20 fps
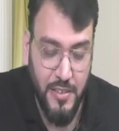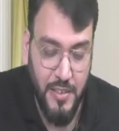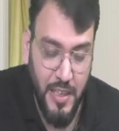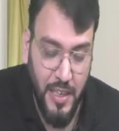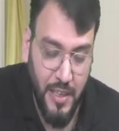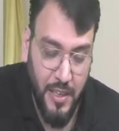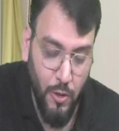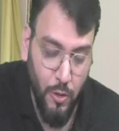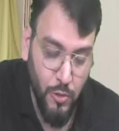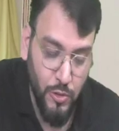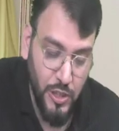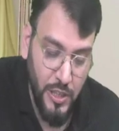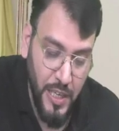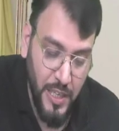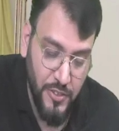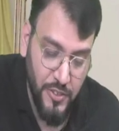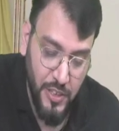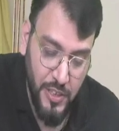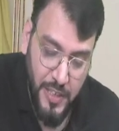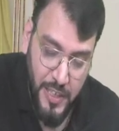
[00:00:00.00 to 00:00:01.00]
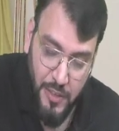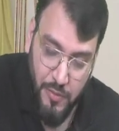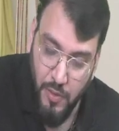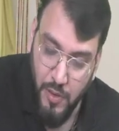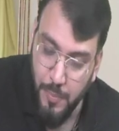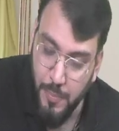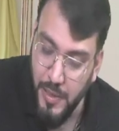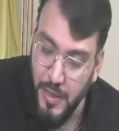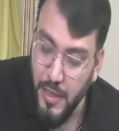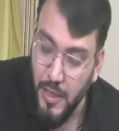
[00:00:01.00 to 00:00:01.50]
The closing exchange rate will
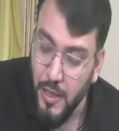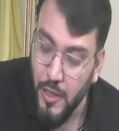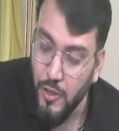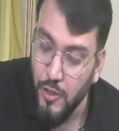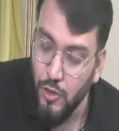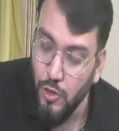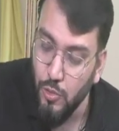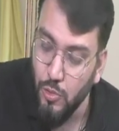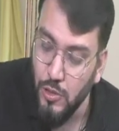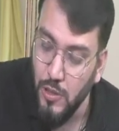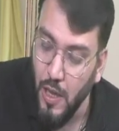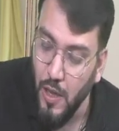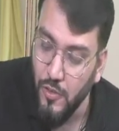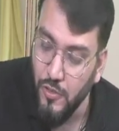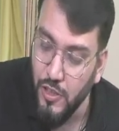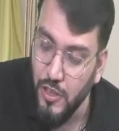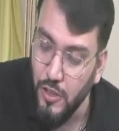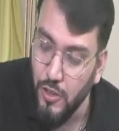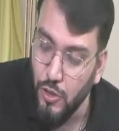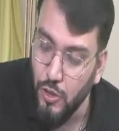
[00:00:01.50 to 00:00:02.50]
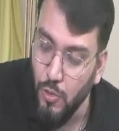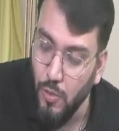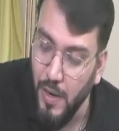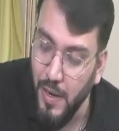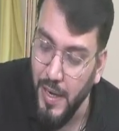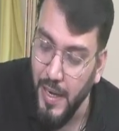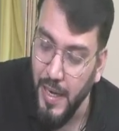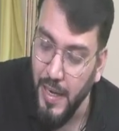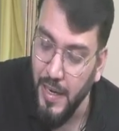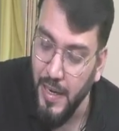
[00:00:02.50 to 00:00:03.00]
be
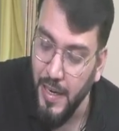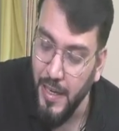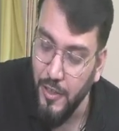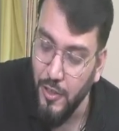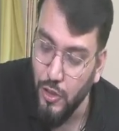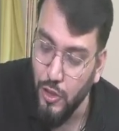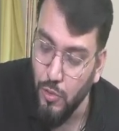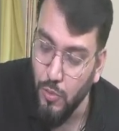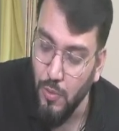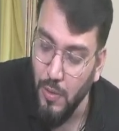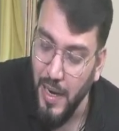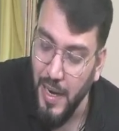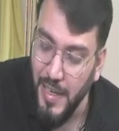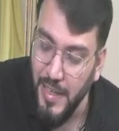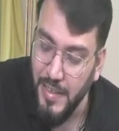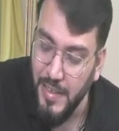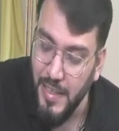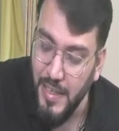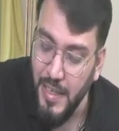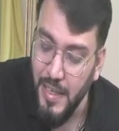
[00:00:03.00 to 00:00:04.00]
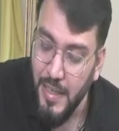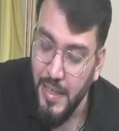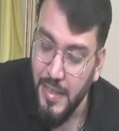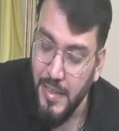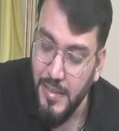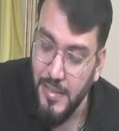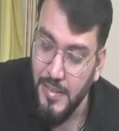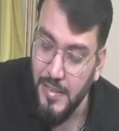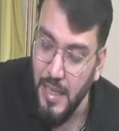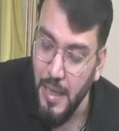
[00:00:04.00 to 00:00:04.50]
2,200 into
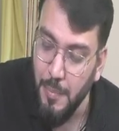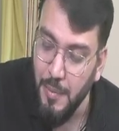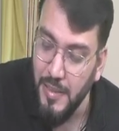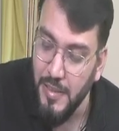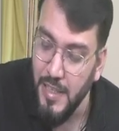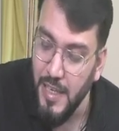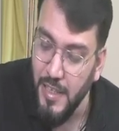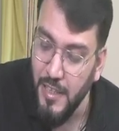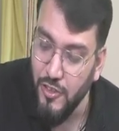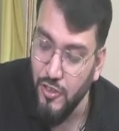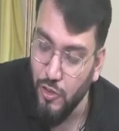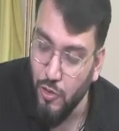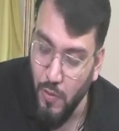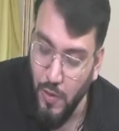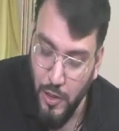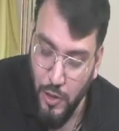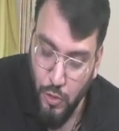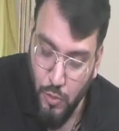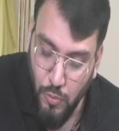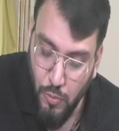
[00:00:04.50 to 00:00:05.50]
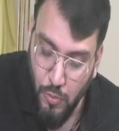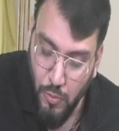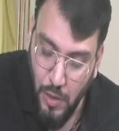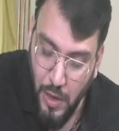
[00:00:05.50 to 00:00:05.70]
87, that is equal to